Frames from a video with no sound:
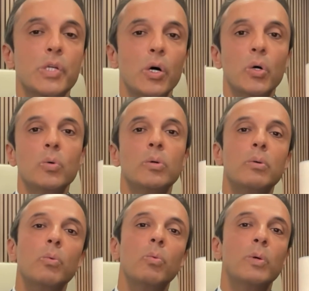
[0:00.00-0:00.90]

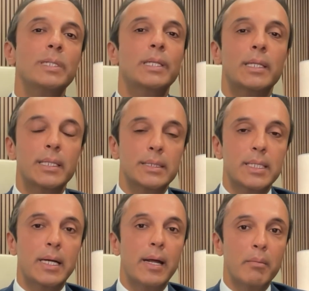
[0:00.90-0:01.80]
So one of the
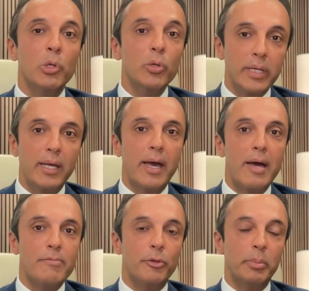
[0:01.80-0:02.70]
things that I am
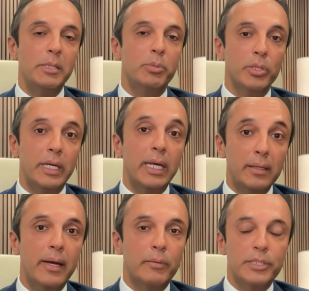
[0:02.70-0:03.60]
looking at for people
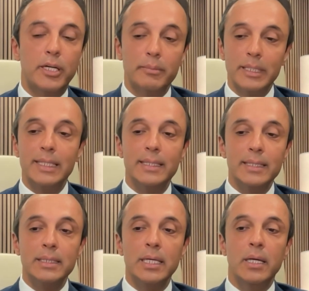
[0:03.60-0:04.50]
in that retirement
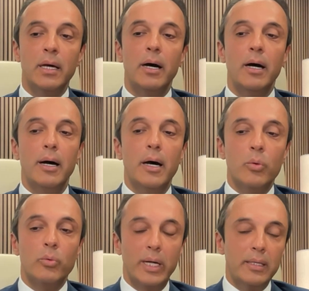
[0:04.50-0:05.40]
is
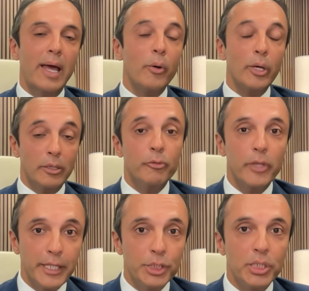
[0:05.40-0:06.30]
right now
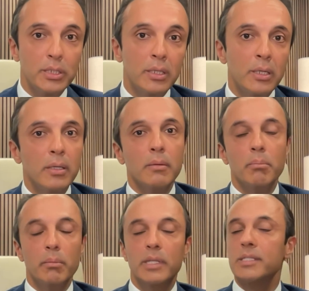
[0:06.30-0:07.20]
inflation.
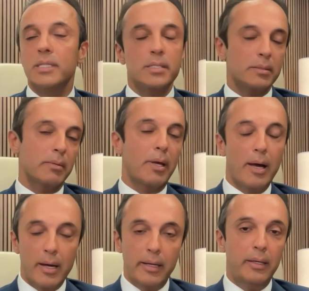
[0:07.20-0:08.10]
This is
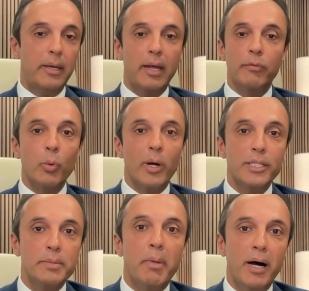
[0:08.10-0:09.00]
in
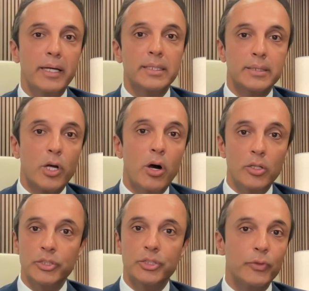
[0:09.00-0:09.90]
everyone's minds.
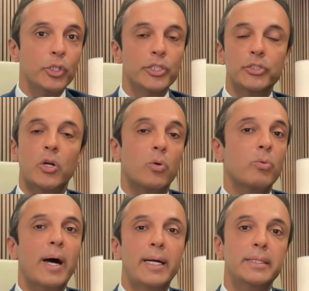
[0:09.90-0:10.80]
Cost of goods
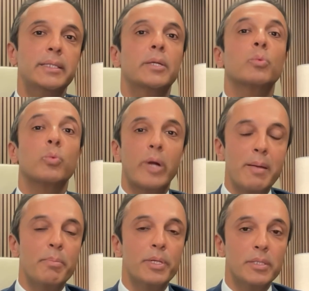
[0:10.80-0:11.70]
are rising
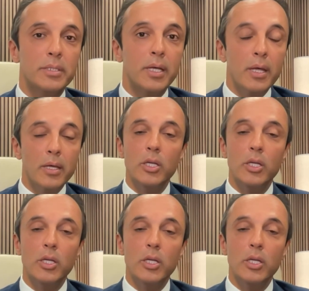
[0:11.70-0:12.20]
rampant.